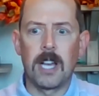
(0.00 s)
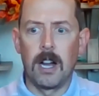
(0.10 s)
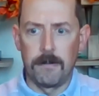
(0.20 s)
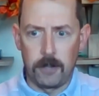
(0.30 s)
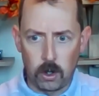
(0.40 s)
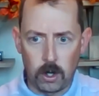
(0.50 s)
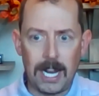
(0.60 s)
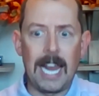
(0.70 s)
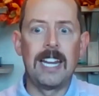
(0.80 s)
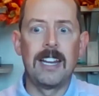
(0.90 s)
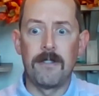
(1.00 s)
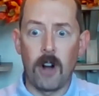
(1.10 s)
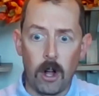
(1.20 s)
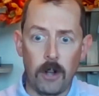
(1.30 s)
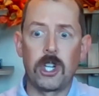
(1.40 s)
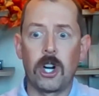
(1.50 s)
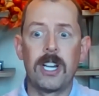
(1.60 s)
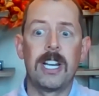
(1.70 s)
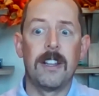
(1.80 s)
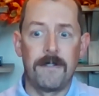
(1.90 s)
of creative
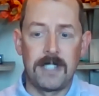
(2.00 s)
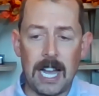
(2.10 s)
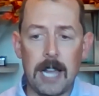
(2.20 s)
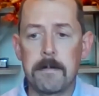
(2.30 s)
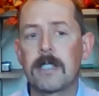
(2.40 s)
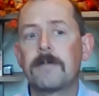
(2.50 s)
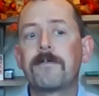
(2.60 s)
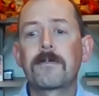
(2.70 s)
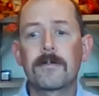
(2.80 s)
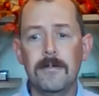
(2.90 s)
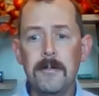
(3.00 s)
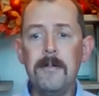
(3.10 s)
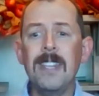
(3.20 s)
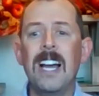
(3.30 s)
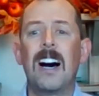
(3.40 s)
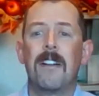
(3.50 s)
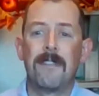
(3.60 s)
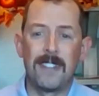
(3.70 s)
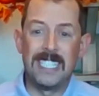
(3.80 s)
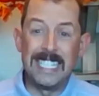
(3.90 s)
alternative types
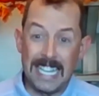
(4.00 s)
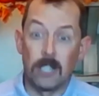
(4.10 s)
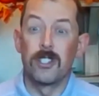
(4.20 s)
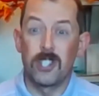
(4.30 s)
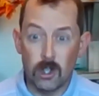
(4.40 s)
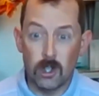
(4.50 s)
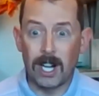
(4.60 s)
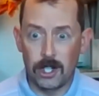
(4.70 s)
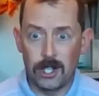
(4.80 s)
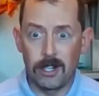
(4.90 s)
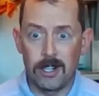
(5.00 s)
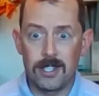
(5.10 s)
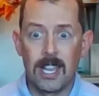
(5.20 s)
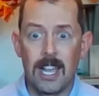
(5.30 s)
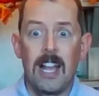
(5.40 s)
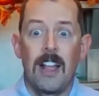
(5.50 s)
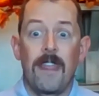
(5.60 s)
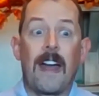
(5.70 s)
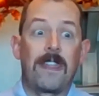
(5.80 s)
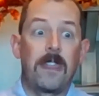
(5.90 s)
of deal structures
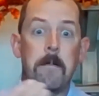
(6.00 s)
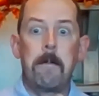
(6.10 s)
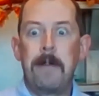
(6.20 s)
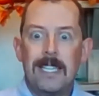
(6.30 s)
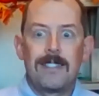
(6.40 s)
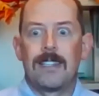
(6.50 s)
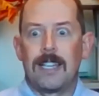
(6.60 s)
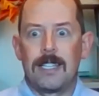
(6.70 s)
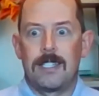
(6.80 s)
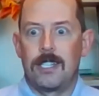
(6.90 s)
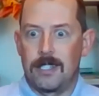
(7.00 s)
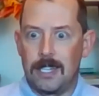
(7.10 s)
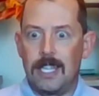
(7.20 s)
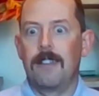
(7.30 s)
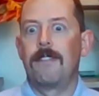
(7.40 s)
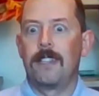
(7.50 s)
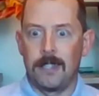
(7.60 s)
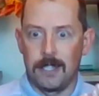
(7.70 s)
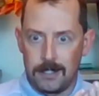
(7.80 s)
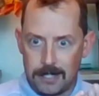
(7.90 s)
that the business, just given
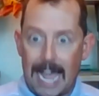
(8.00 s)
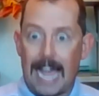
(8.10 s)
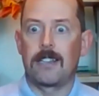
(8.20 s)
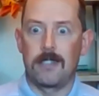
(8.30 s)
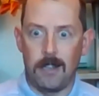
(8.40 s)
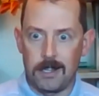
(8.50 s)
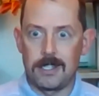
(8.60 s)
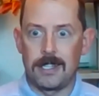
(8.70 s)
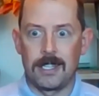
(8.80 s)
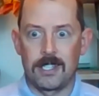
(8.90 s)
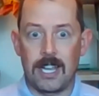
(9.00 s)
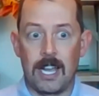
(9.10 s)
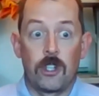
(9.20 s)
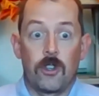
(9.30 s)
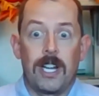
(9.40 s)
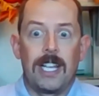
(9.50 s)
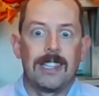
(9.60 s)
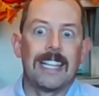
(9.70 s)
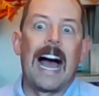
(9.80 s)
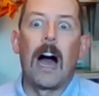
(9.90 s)
the tax laws in this country,
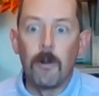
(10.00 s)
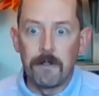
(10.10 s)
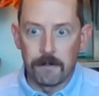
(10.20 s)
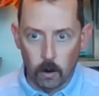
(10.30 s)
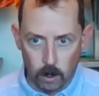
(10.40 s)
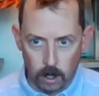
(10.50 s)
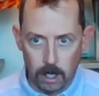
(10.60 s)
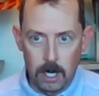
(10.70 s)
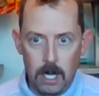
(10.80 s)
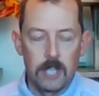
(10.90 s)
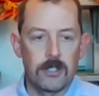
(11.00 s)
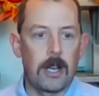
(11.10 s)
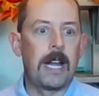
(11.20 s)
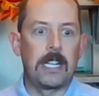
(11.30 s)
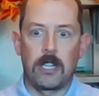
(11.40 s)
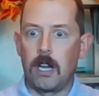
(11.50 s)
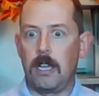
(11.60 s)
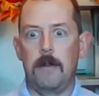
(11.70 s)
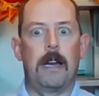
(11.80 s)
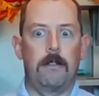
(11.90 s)
allow for. So I'm not talking
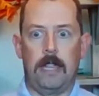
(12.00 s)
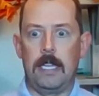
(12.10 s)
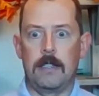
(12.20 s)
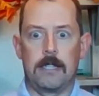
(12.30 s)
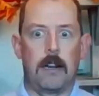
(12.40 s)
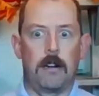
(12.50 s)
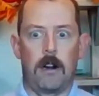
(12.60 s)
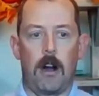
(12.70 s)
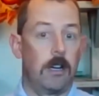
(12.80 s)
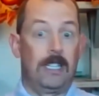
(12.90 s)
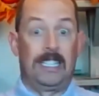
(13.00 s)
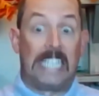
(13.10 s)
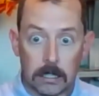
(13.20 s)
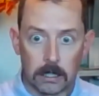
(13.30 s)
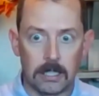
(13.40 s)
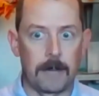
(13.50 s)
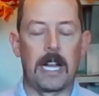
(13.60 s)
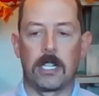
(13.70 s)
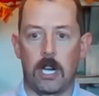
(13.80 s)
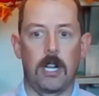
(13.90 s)
about things that aren't legal. I'm
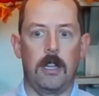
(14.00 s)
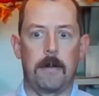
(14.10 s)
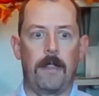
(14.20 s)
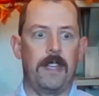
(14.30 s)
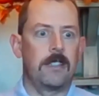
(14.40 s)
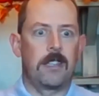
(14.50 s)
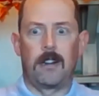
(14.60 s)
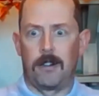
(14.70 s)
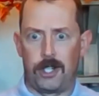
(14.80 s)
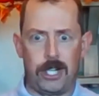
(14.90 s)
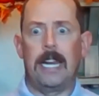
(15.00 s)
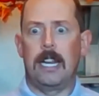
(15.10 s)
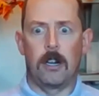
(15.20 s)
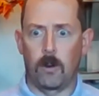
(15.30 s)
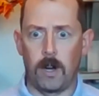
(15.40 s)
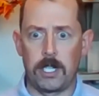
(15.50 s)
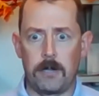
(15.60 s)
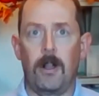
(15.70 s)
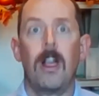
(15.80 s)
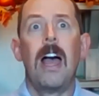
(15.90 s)
not talking about things that are shady or
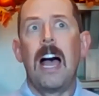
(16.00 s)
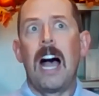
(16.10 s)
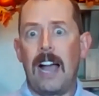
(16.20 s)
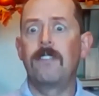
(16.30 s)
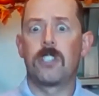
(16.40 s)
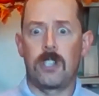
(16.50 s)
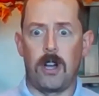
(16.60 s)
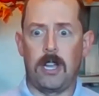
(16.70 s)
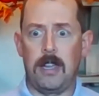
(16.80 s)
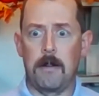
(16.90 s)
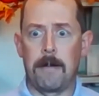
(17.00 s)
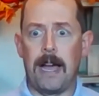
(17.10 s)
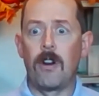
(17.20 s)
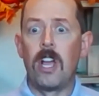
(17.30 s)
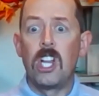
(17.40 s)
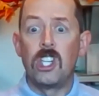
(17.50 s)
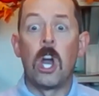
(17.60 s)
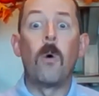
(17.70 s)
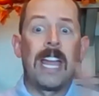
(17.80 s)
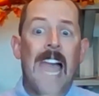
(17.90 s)
questionable. I'm just talking about
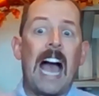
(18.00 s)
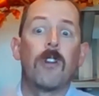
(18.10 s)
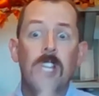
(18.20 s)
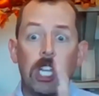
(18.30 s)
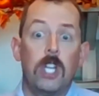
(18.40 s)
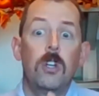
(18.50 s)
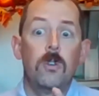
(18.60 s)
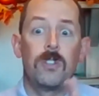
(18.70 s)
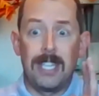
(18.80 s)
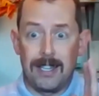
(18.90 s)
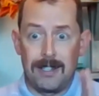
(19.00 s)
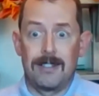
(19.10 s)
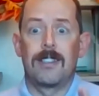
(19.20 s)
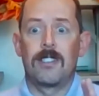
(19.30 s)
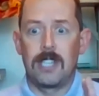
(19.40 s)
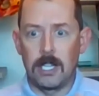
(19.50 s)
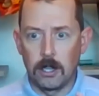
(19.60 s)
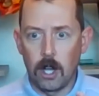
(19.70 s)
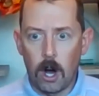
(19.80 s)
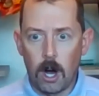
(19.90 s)
knowing how to use the existing
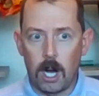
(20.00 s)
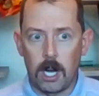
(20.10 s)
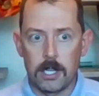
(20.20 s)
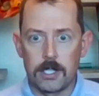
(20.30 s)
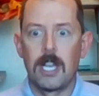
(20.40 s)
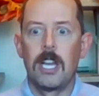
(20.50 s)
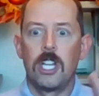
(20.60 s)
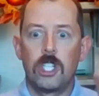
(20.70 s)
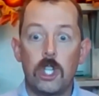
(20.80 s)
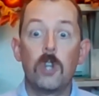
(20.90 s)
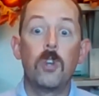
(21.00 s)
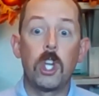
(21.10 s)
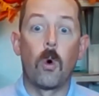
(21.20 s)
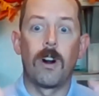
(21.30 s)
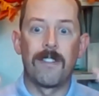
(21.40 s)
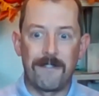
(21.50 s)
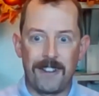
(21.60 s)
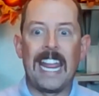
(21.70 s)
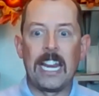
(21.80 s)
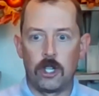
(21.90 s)
laws to your
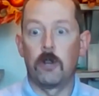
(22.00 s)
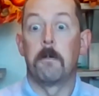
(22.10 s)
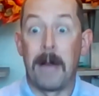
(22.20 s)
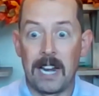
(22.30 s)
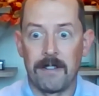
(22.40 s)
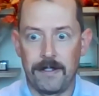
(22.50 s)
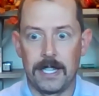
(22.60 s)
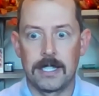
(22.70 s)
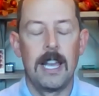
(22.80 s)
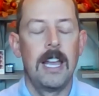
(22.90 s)
financial benefit.